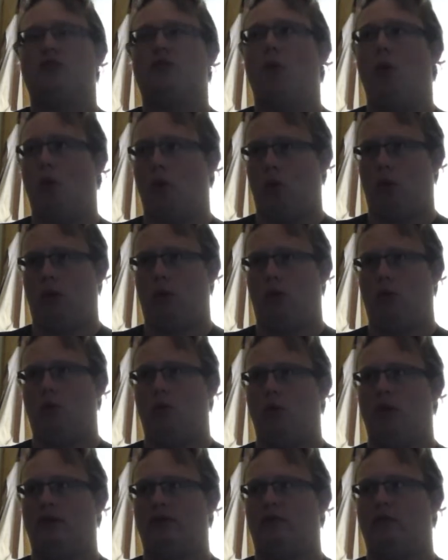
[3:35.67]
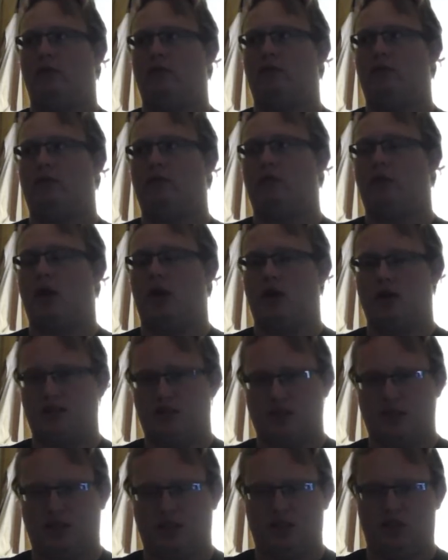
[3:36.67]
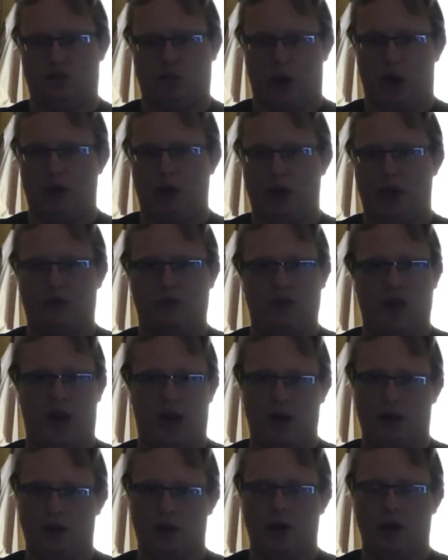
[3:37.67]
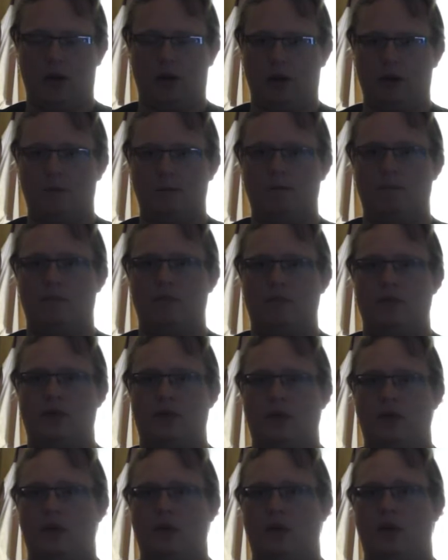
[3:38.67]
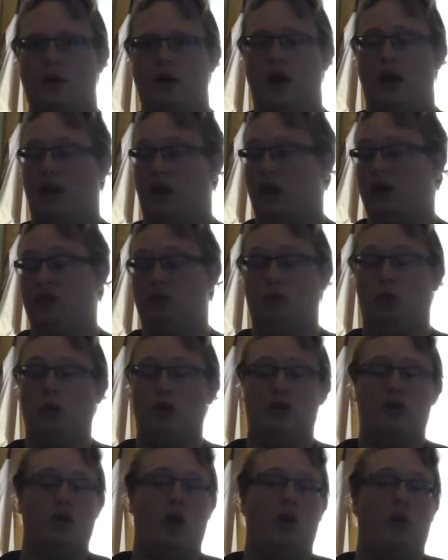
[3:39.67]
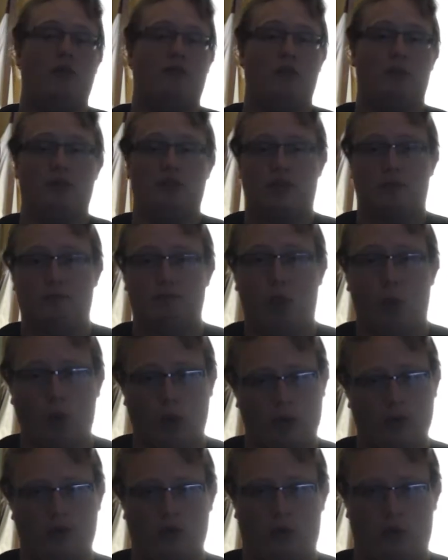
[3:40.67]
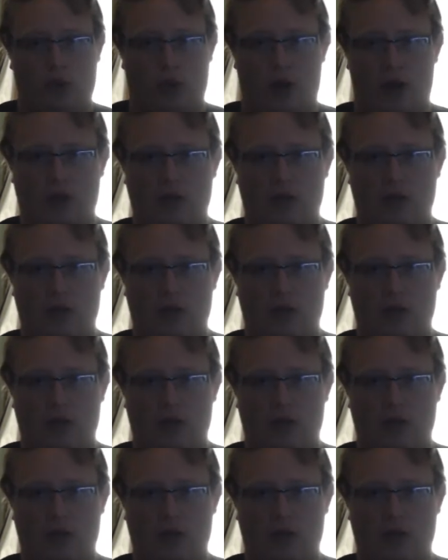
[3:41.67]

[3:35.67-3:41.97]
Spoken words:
score would constantly drown out dialogue, and I wouldn't know if it was important or